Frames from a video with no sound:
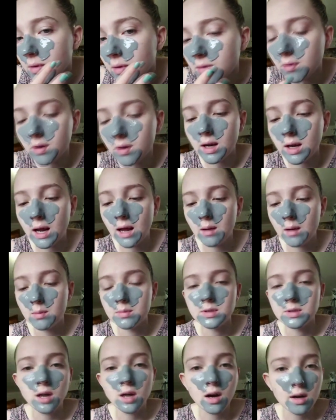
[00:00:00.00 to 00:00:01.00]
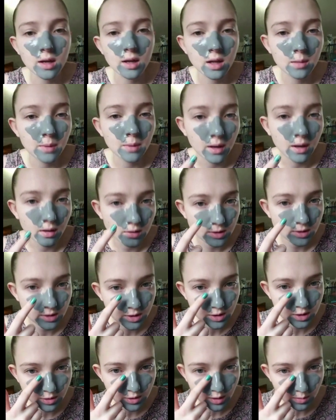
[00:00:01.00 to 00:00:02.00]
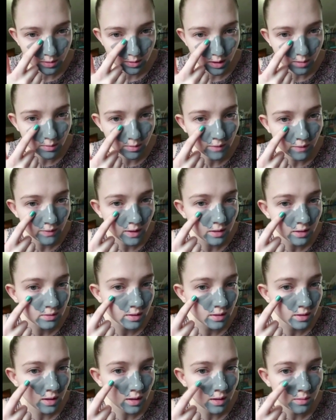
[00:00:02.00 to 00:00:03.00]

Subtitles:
of what I'm talking about. Just drip down my face right there.